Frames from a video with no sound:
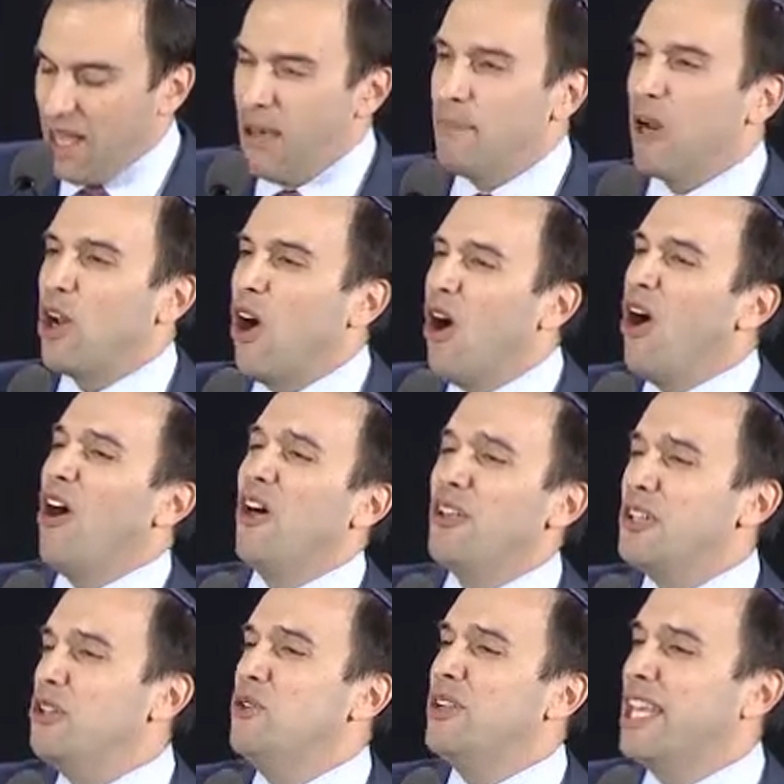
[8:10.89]
But all
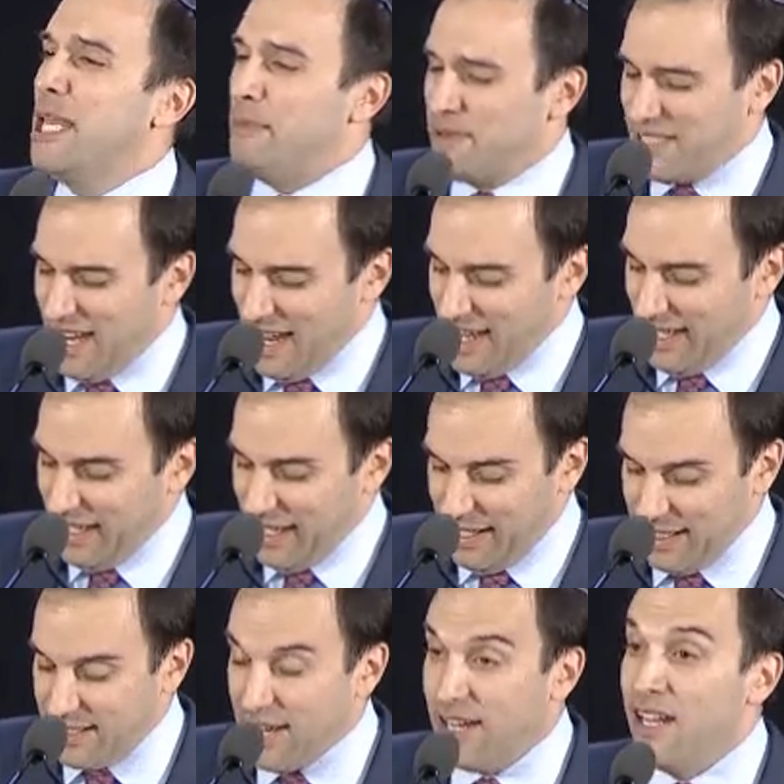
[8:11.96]
you keep saying
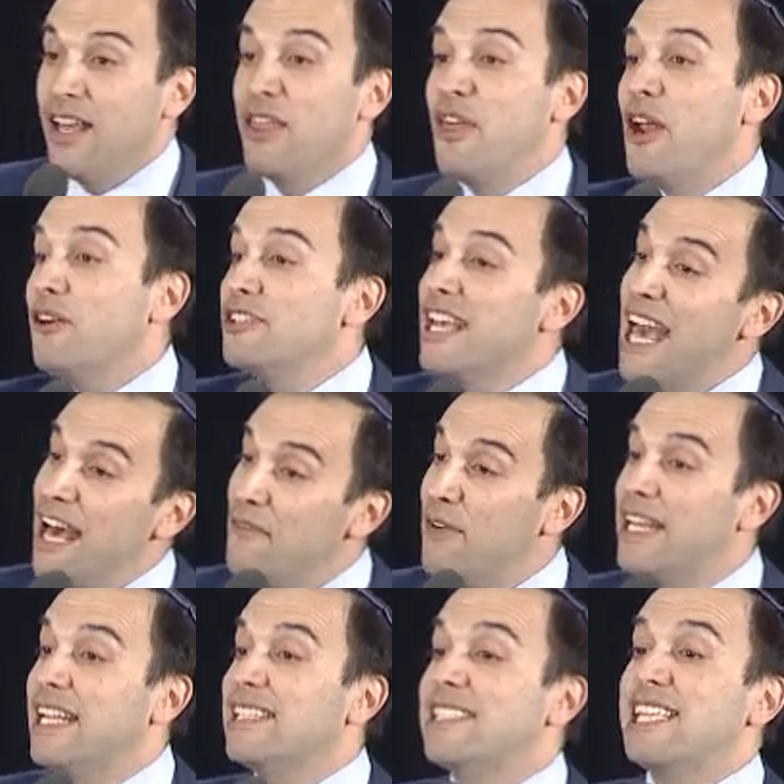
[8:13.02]
is, there's
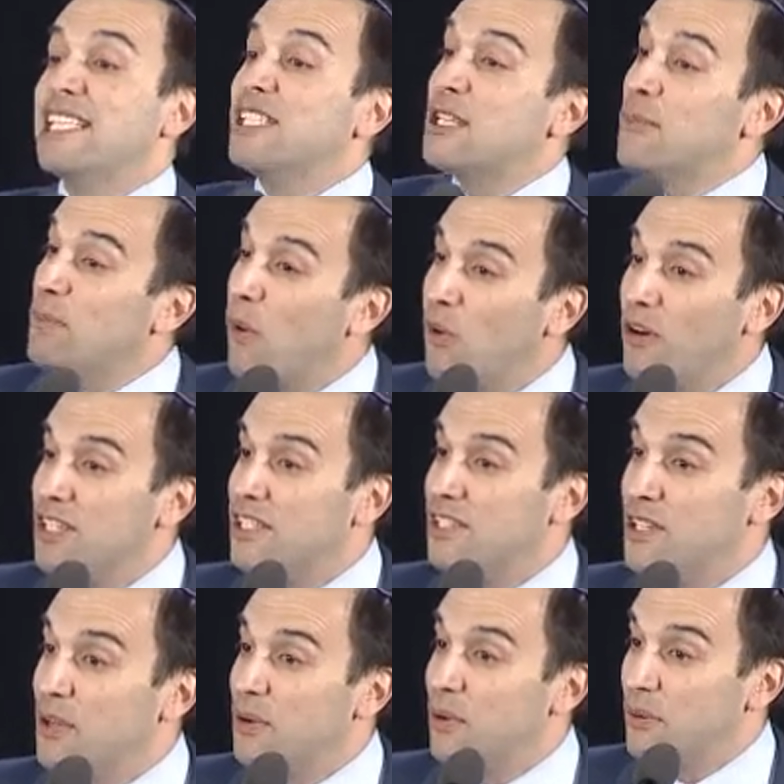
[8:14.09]
evidence that supports
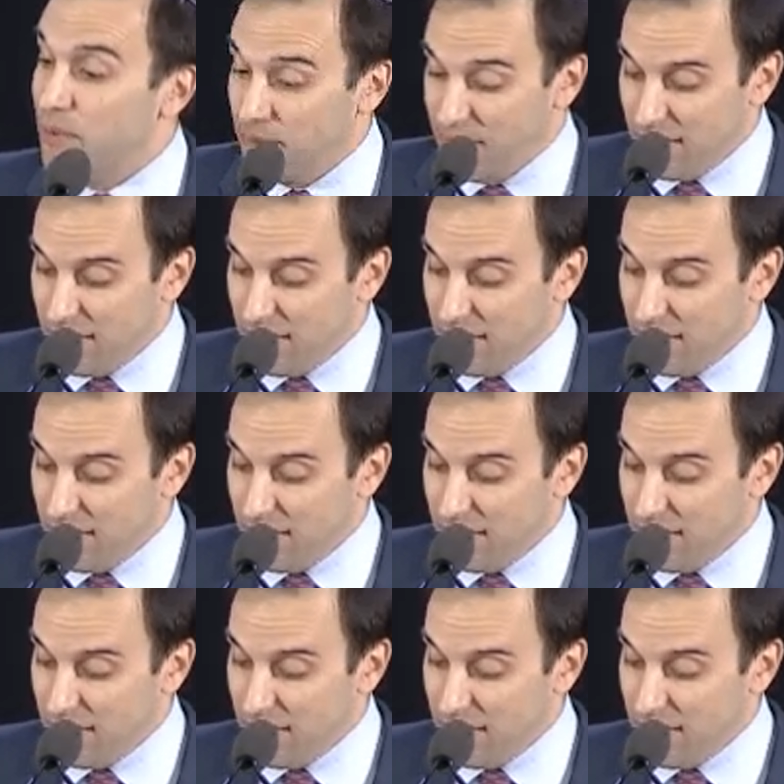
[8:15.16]
you.